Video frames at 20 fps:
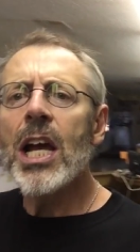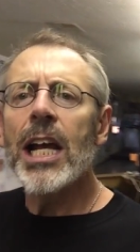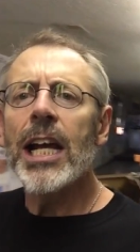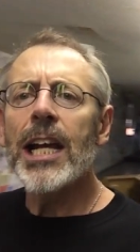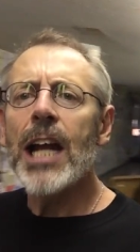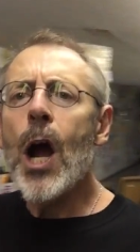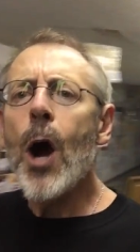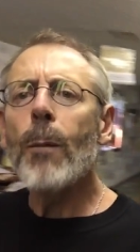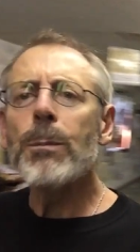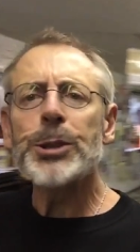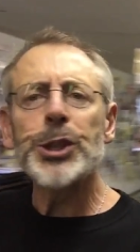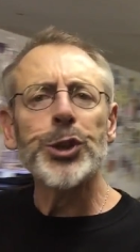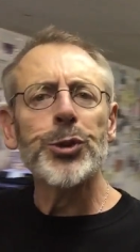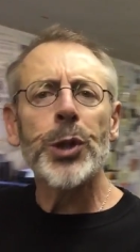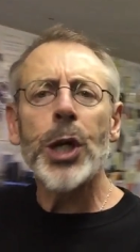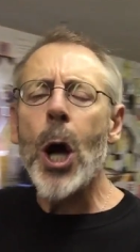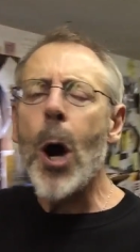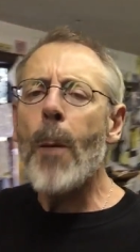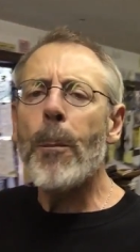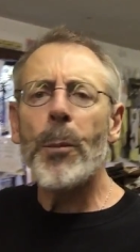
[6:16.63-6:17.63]
It helps you
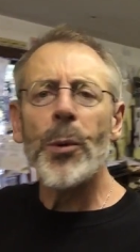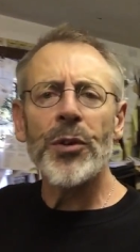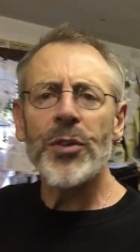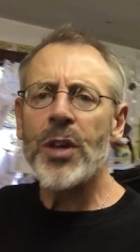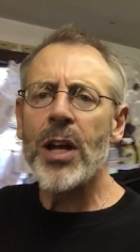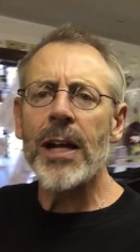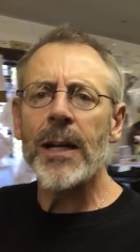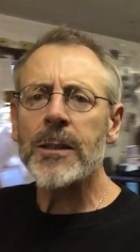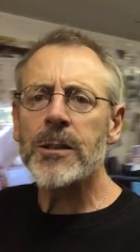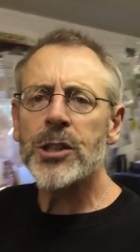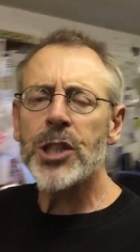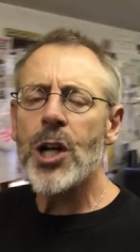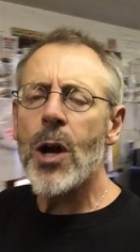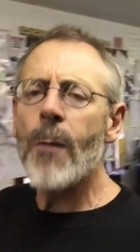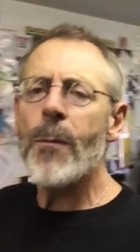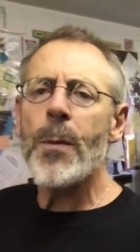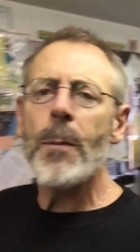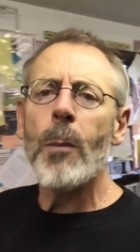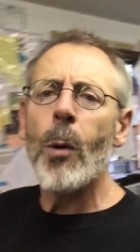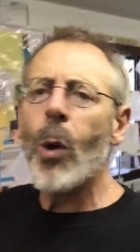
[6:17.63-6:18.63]
cope with things. You
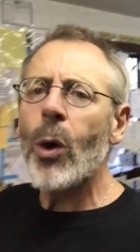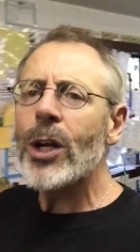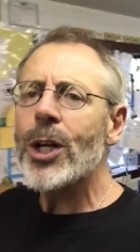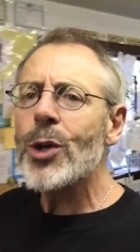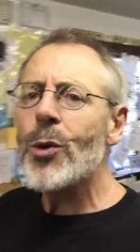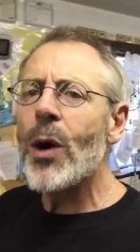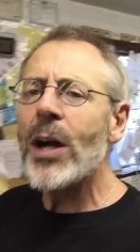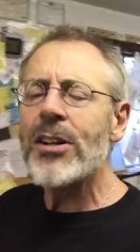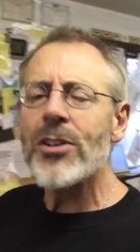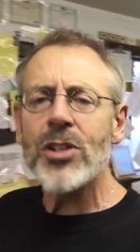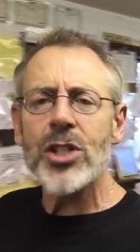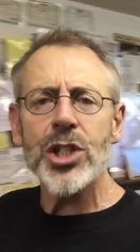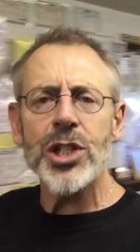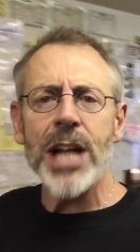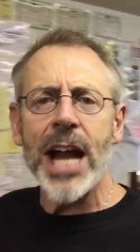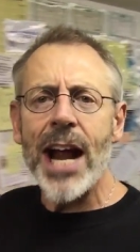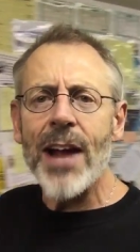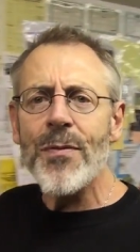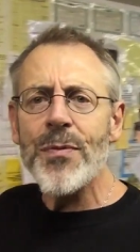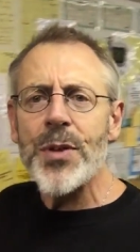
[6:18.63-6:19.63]
know, the more you
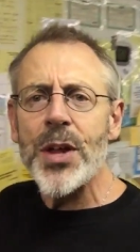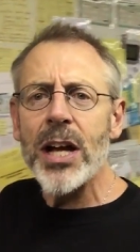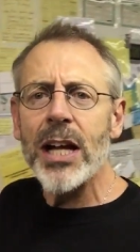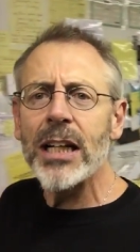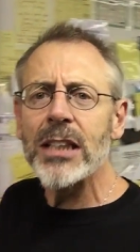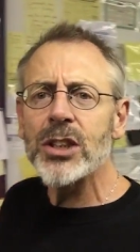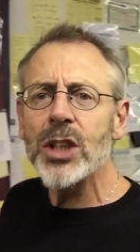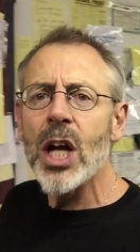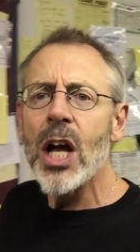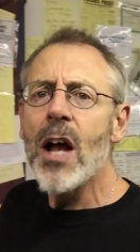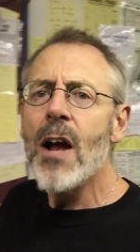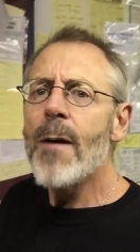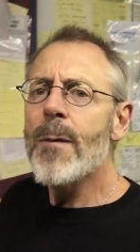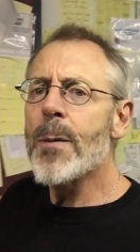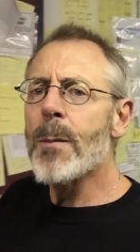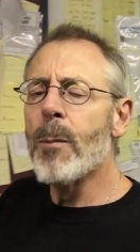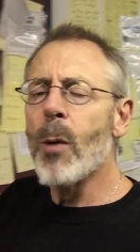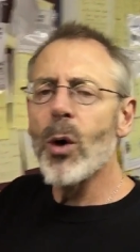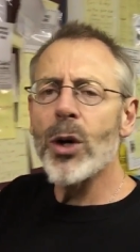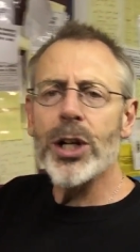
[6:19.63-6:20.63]
understand things,
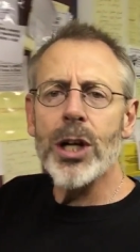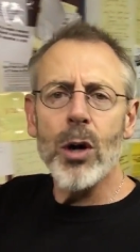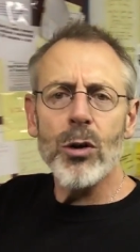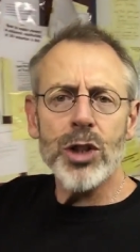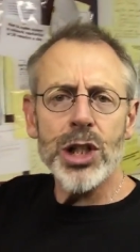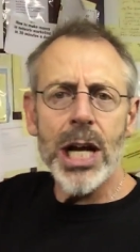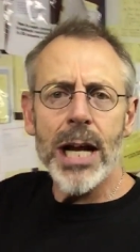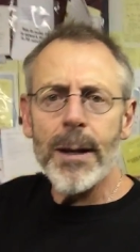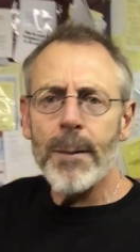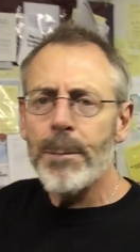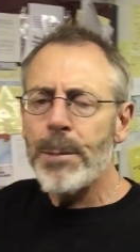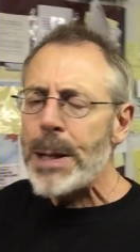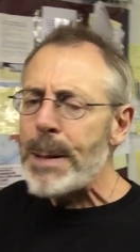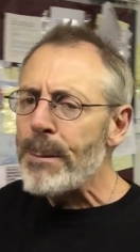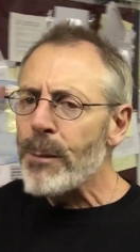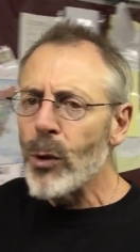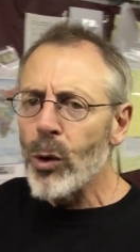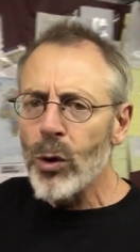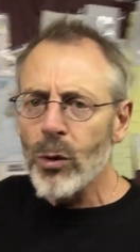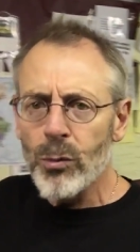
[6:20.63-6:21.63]
the more you don't take
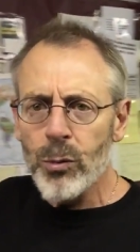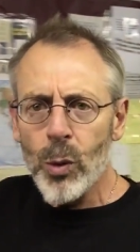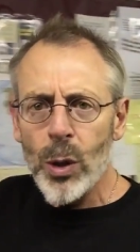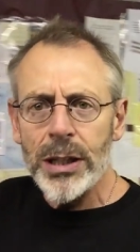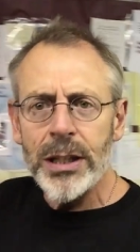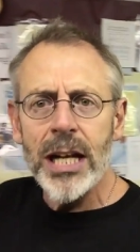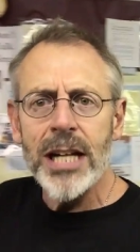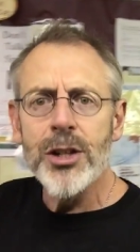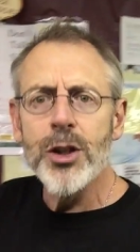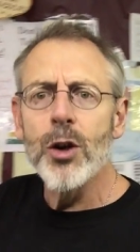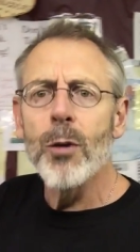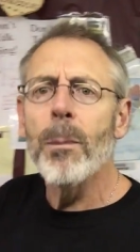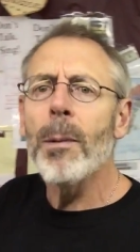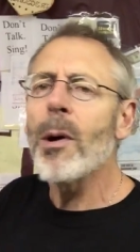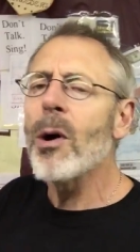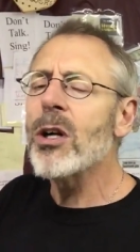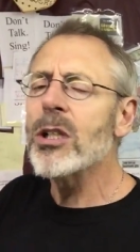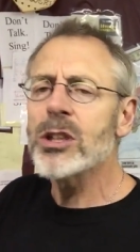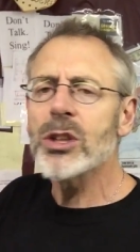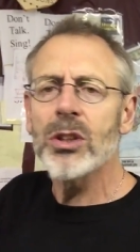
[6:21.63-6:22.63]
people, what they do
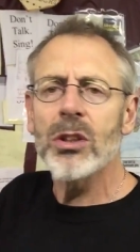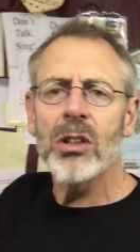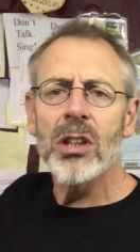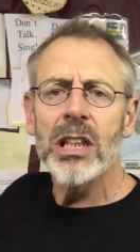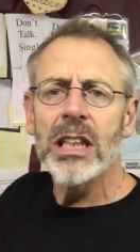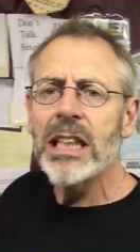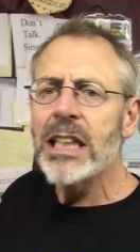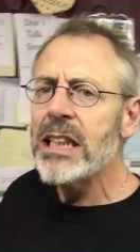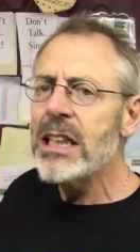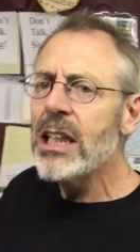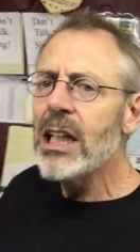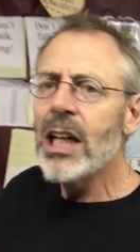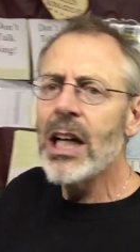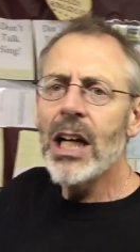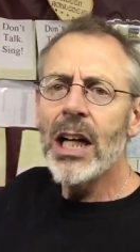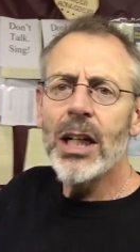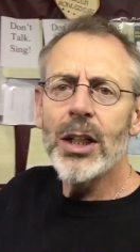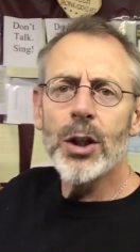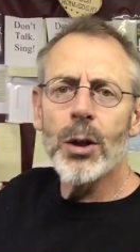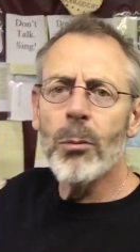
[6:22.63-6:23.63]
personally,
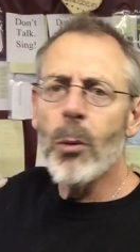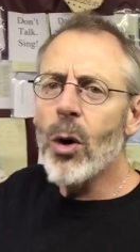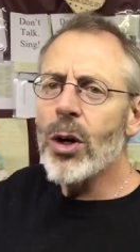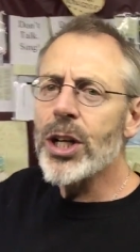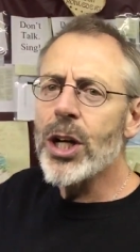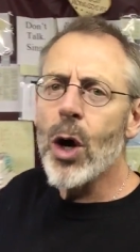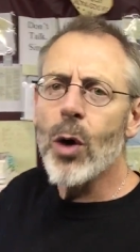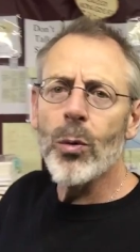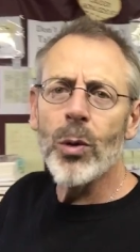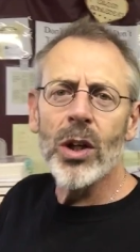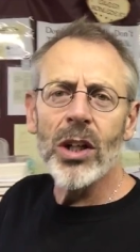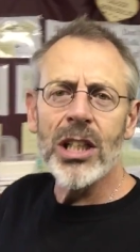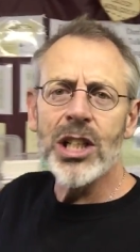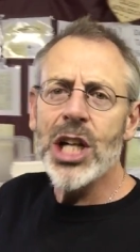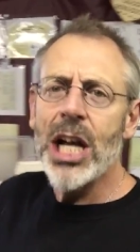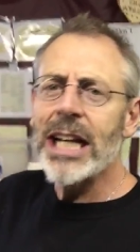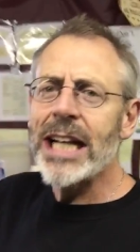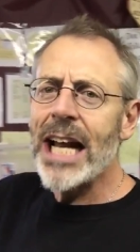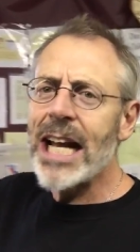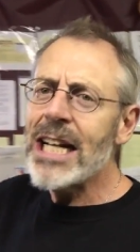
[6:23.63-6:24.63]
the more you don't really
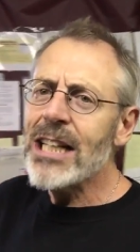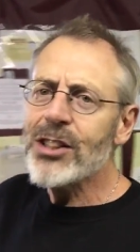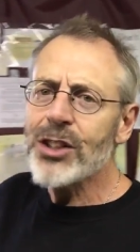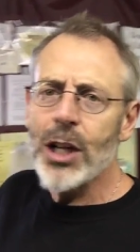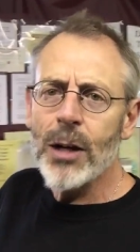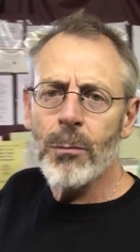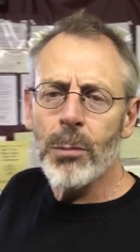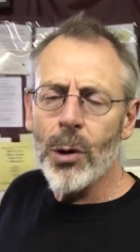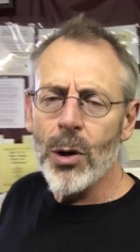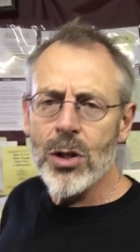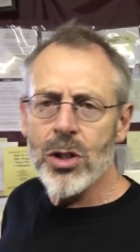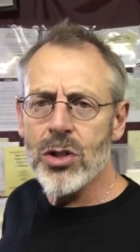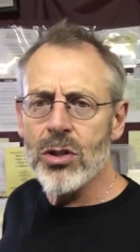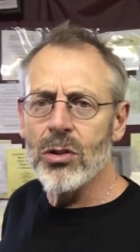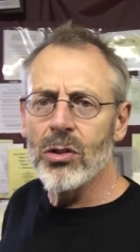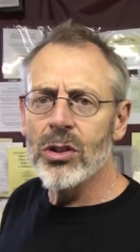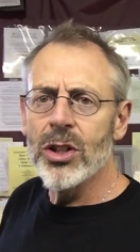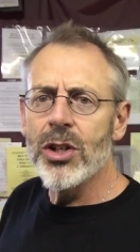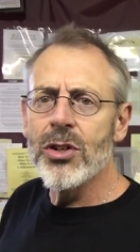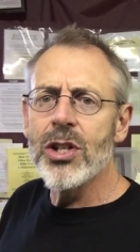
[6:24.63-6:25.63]
take anything
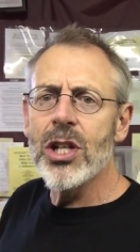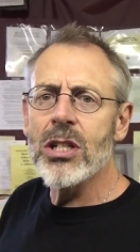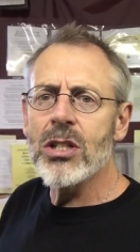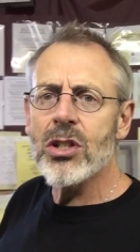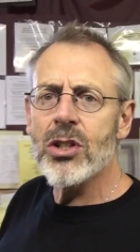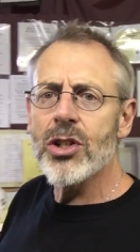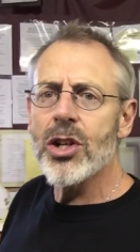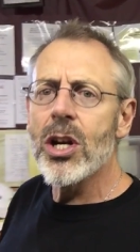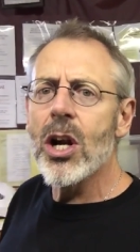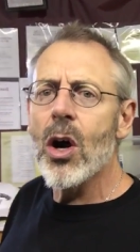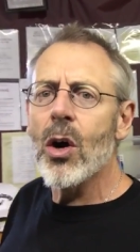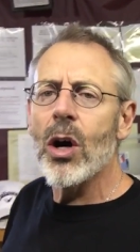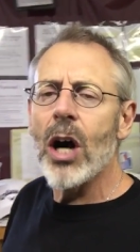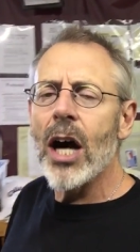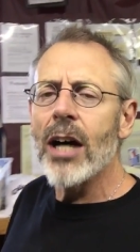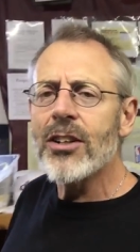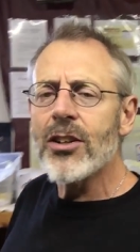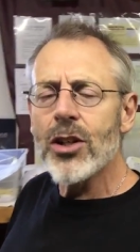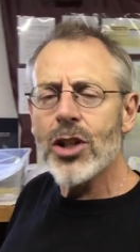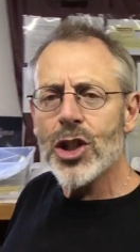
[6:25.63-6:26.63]
personal. You just,
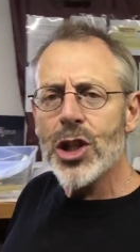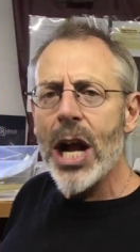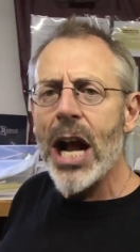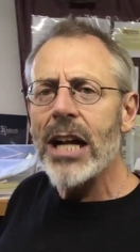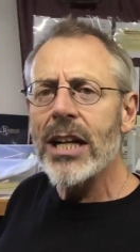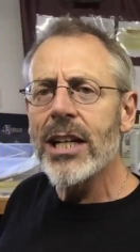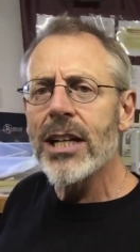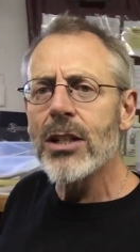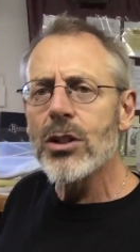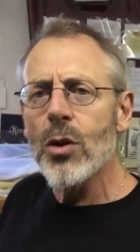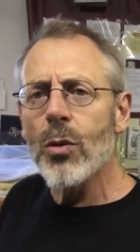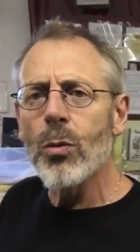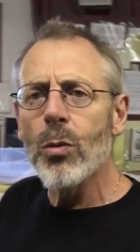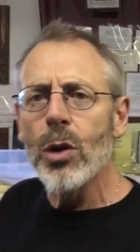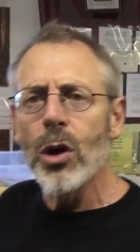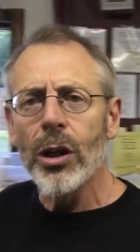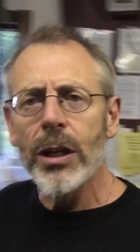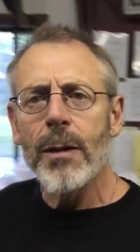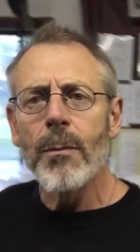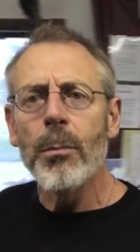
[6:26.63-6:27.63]
understanding is a
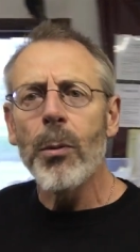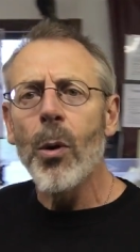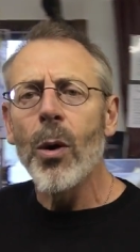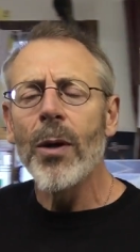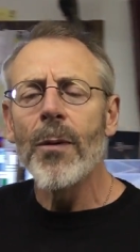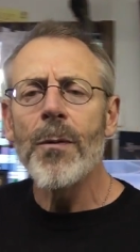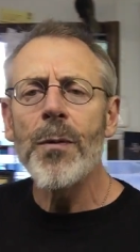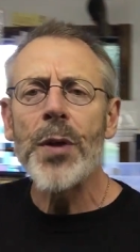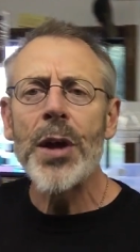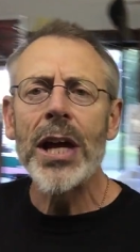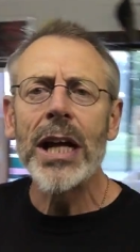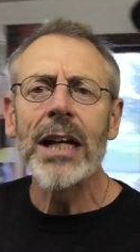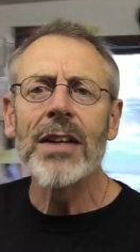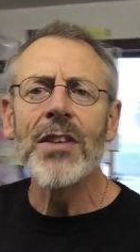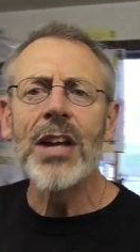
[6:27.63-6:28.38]
really important thing.